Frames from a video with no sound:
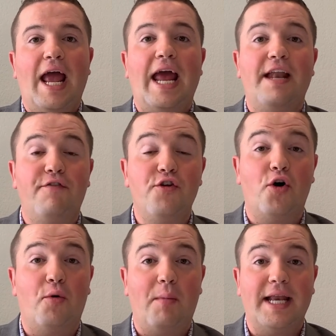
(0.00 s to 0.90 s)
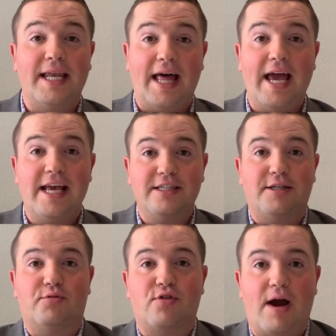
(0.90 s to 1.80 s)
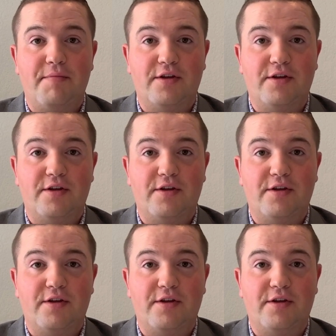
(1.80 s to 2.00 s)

And if you don't mind, like and subscribe this